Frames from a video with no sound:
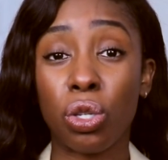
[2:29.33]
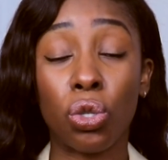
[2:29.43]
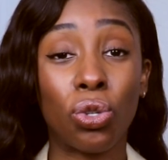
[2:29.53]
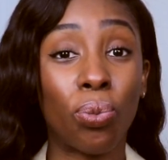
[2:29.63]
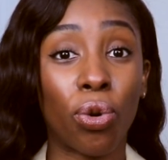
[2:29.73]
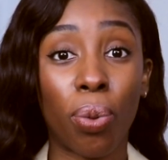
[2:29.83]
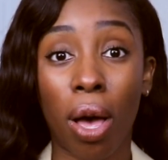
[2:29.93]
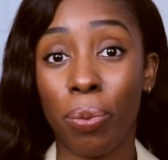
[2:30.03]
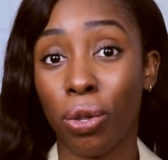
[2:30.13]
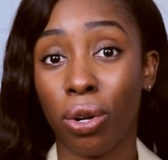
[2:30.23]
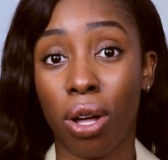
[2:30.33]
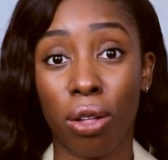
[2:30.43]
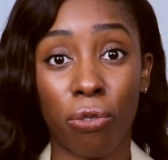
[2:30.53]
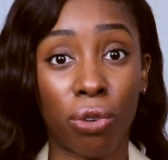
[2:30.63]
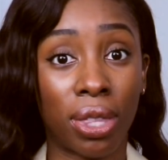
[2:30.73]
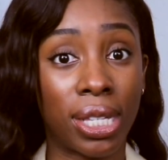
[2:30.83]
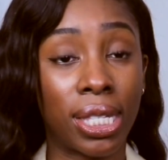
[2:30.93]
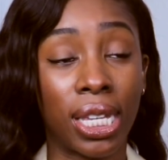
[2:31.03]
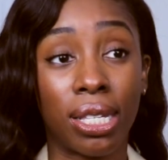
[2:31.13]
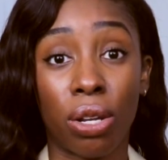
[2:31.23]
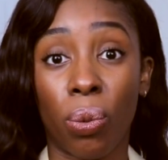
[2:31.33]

super popular color for this season.